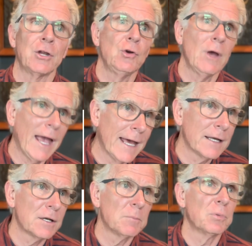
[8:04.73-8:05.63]
do you
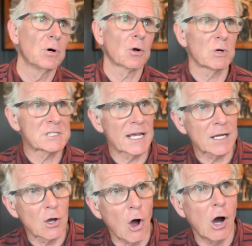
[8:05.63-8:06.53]
edit a book? What's
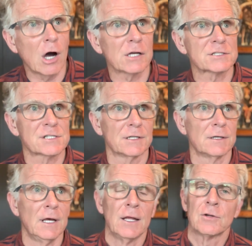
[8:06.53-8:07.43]
that cost?
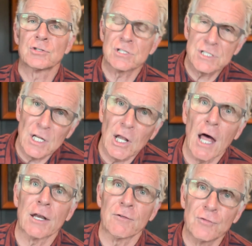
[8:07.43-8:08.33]
And there's just a
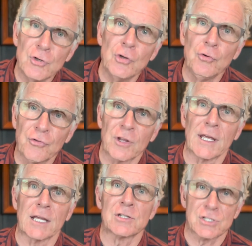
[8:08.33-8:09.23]
lot of new
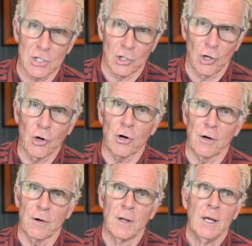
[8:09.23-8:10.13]
things to
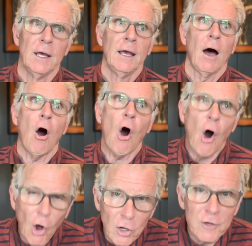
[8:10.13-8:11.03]
learn.
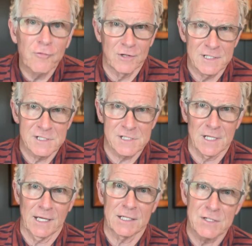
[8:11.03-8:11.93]
All of these
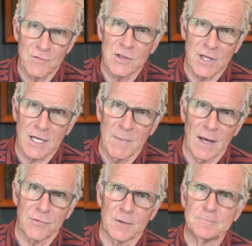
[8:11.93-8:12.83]
things, if you think
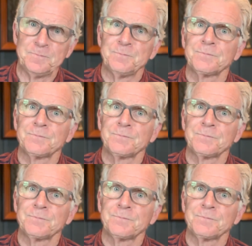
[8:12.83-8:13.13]
about them,